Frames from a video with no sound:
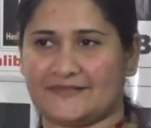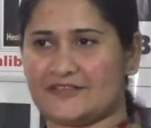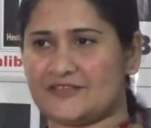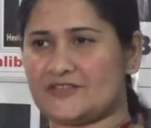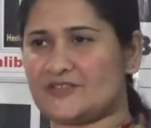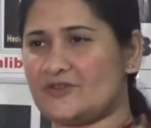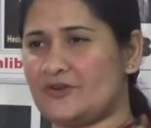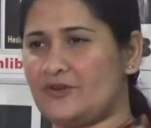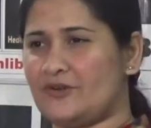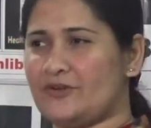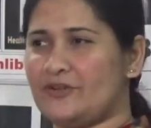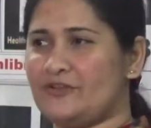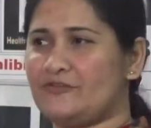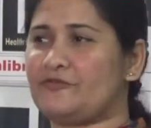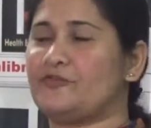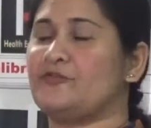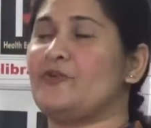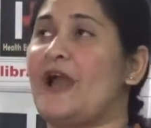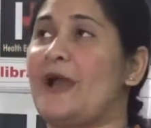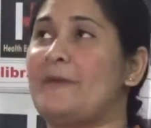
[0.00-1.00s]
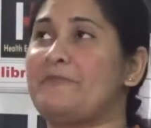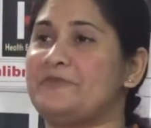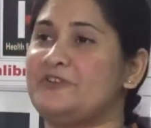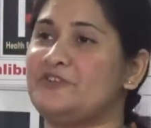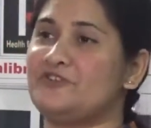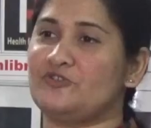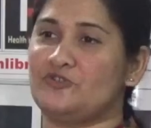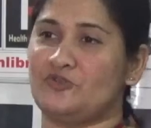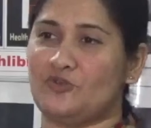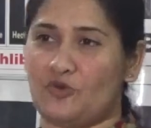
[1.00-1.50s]
So if you
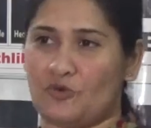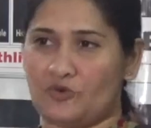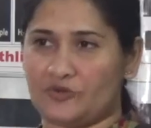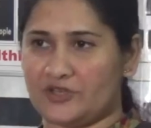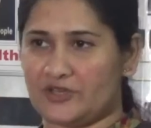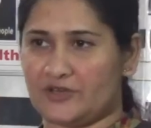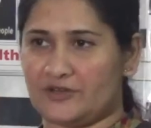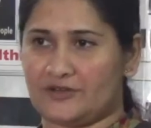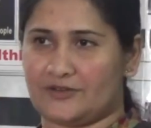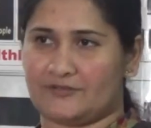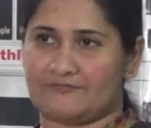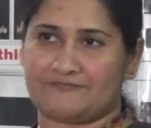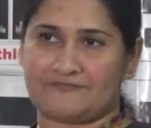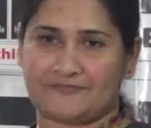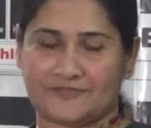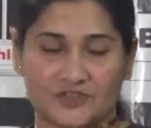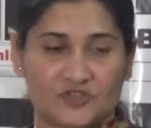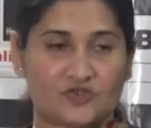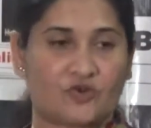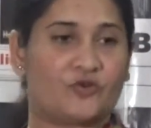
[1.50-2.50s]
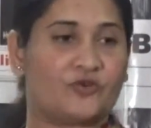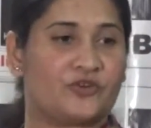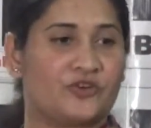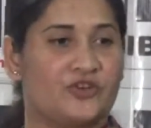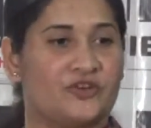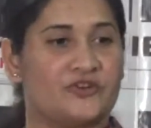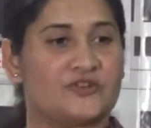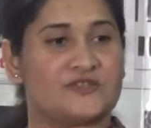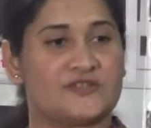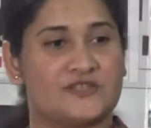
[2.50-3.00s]
happen to know the
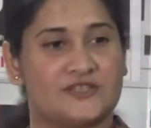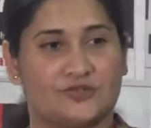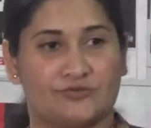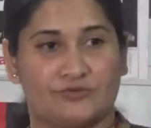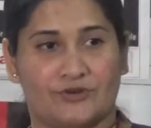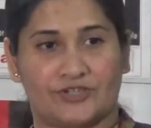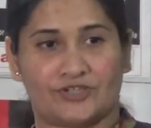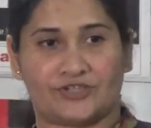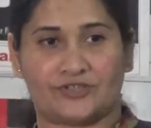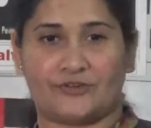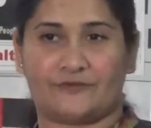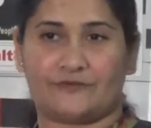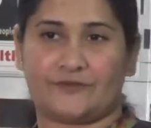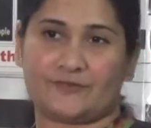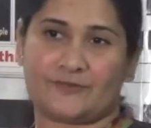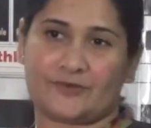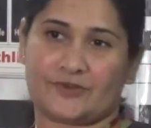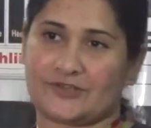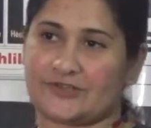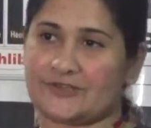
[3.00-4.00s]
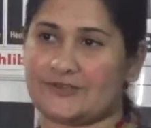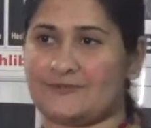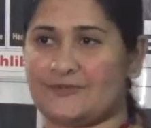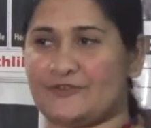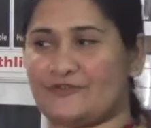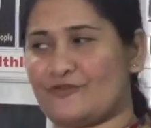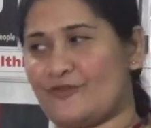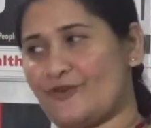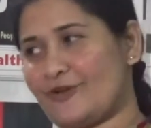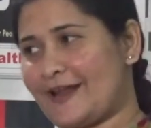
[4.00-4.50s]
story or the situation of the person
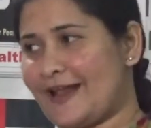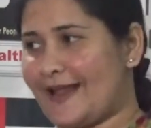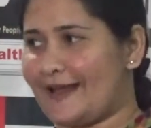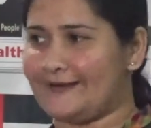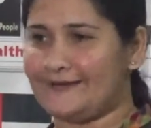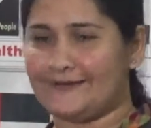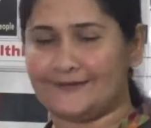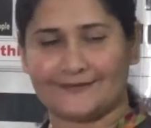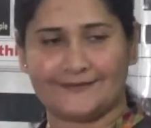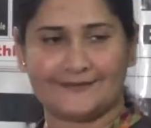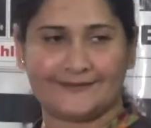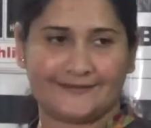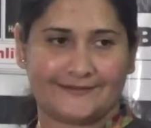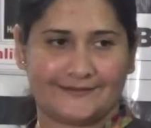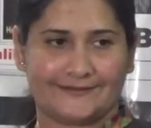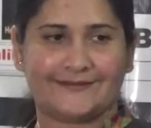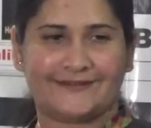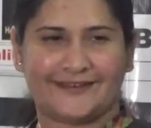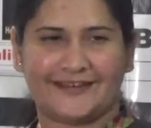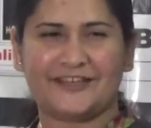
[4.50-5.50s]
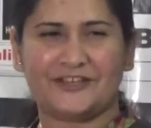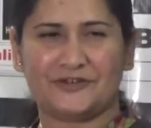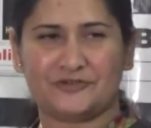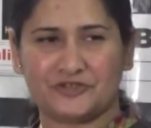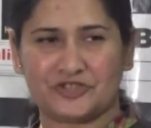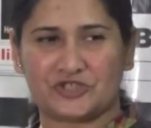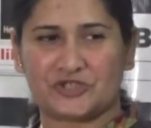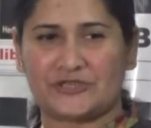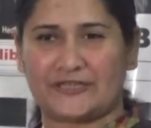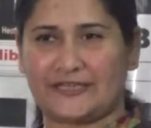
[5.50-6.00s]
beforehand, it
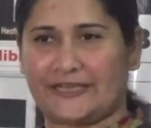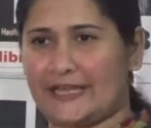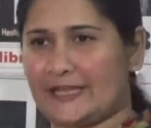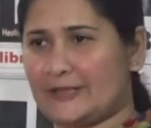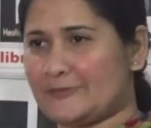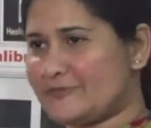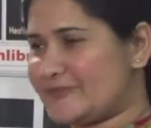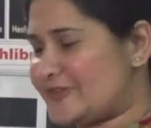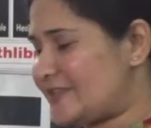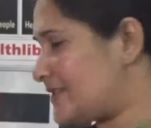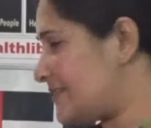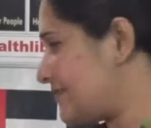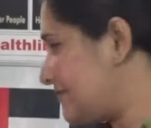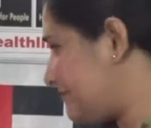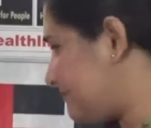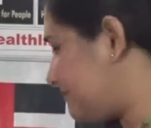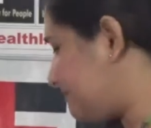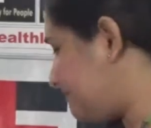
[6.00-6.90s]
usually helps.